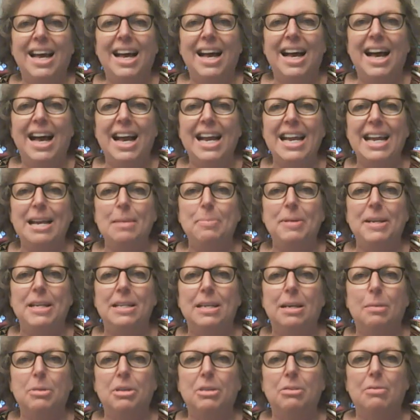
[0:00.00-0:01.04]
Hi,
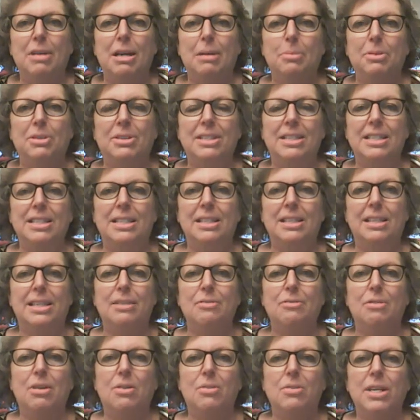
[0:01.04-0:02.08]
APW Rebels. It's Lynn
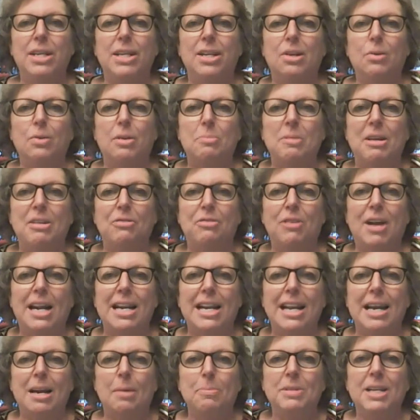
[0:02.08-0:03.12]
Roan here with my
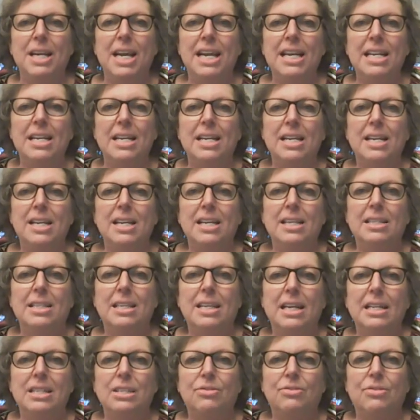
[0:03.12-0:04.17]
Friday update.
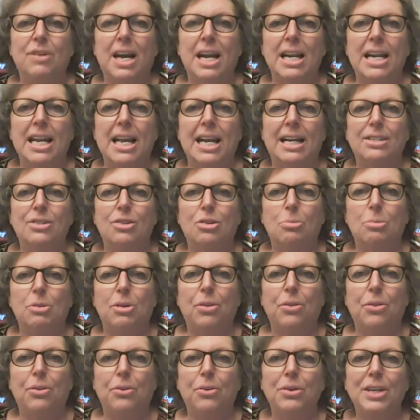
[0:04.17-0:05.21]
Today's Friday, October
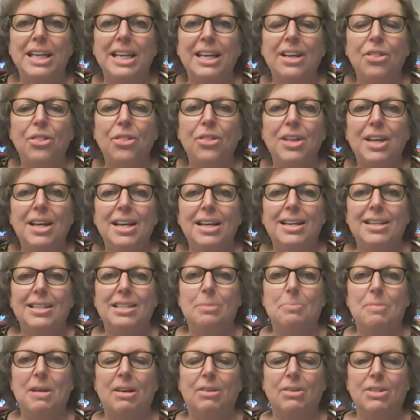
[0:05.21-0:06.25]
30th.
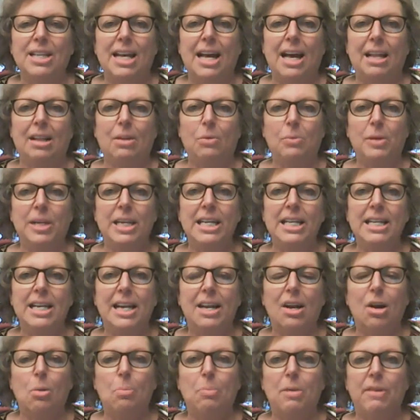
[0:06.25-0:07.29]
Tomorrow's Halloween. I
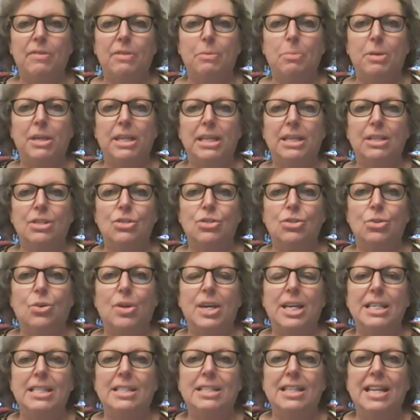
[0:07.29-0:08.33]
hope everybody
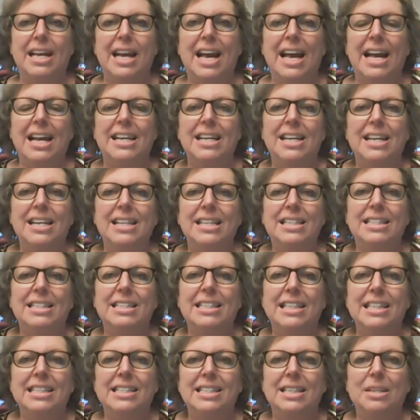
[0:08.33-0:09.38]
enjoys that
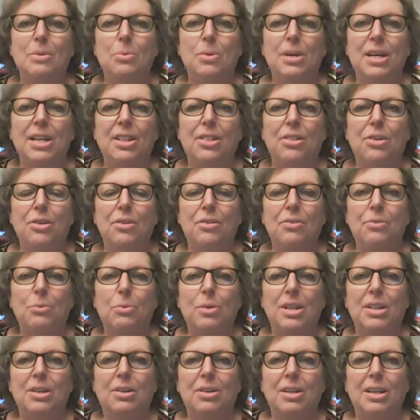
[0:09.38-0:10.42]
season with their
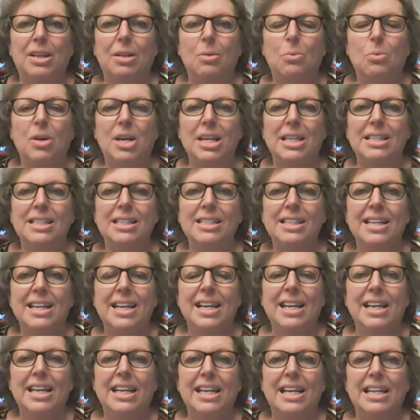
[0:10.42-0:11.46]
little ones,
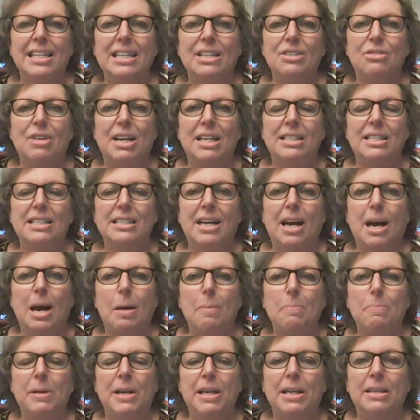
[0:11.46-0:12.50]
getting dressed
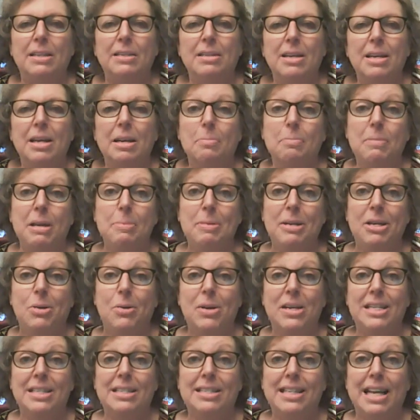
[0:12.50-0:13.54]
up and maybe
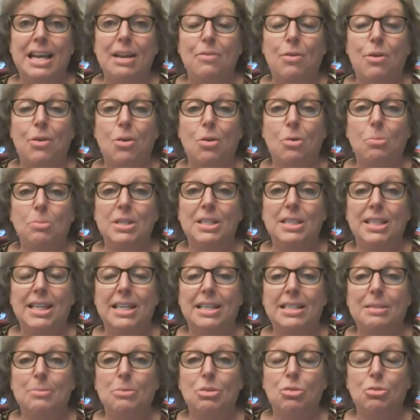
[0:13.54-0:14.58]
going to safe homes to get
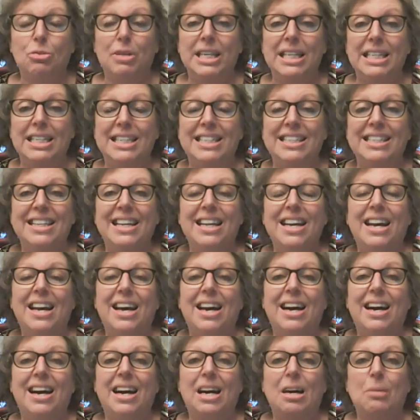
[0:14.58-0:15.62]
some treats.
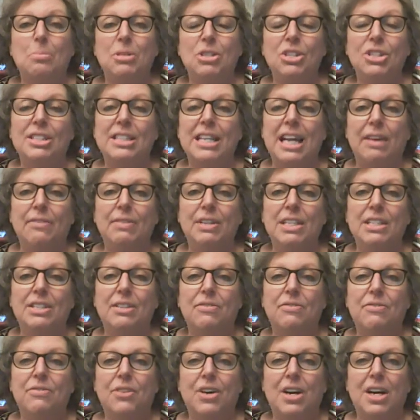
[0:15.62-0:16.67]
But just having
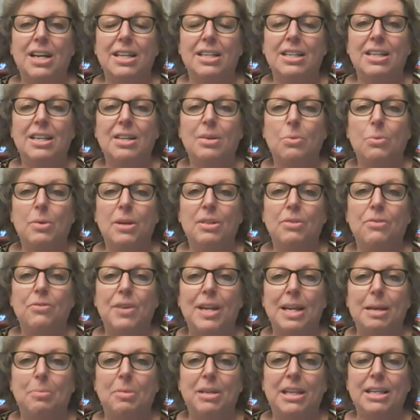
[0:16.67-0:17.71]
some fun with
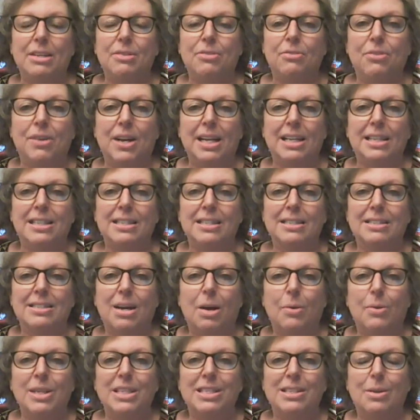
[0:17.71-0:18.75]
family and friends is
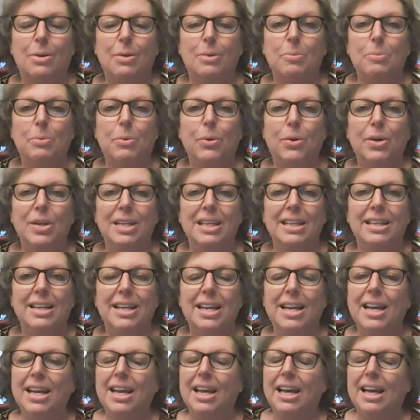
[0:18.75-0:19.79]
always so important.
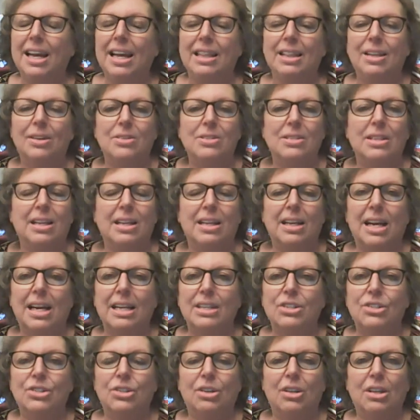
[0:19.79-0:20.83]
And those little guys
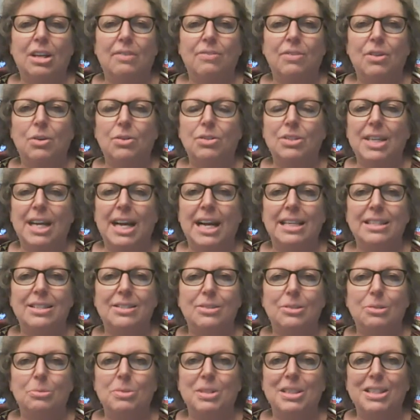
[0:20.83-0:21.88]
sure love those
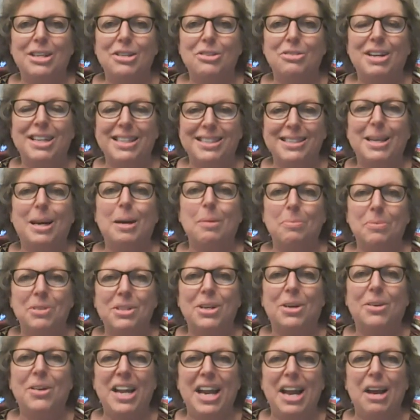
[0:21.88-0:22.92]
costumes and to dress up.
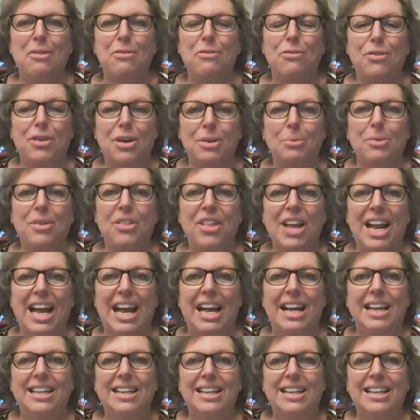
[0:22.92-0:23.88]
So have fun with that.